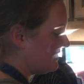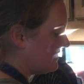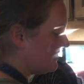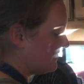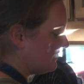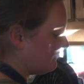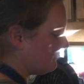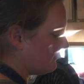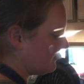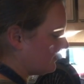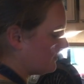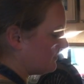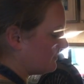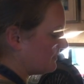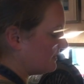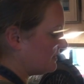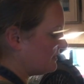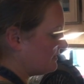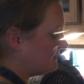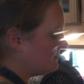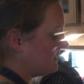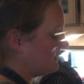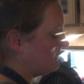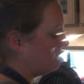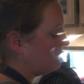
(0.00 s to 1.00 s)
if we're
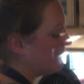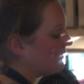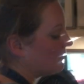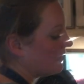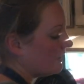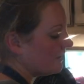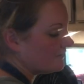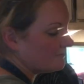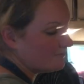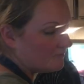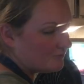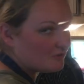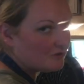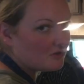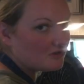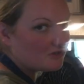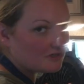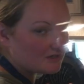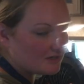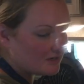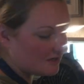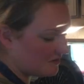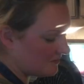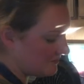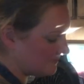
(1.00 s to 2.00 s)
on full
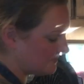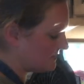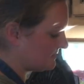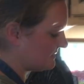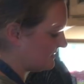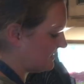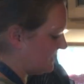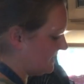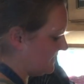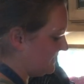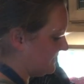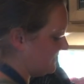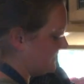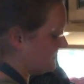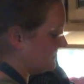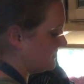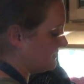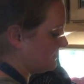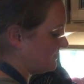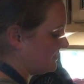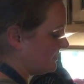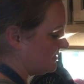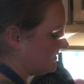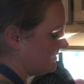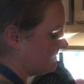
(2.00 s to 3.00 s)
hookups and
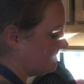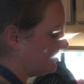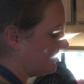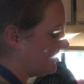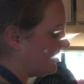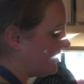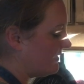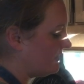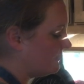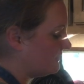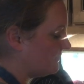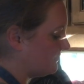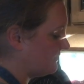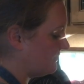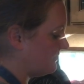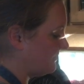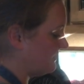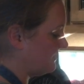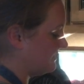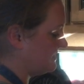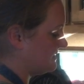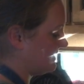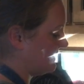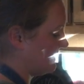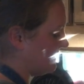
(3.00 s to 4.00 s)
we're going to be out for
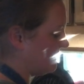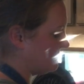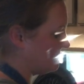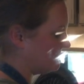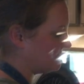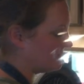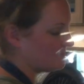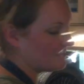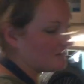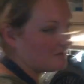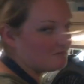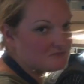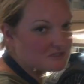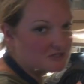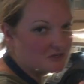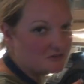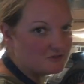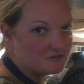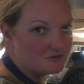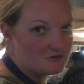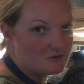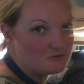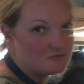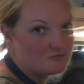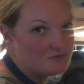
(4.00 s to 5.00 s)
the day, sometimes I'll
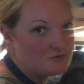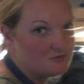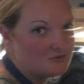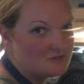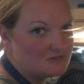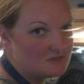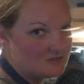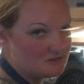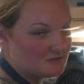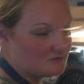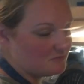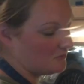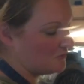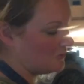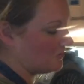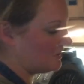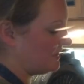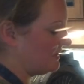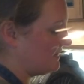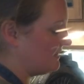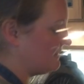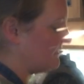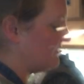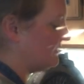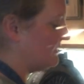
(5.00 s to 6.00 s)
throw food in the
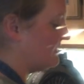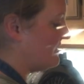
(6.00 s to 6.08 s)
morning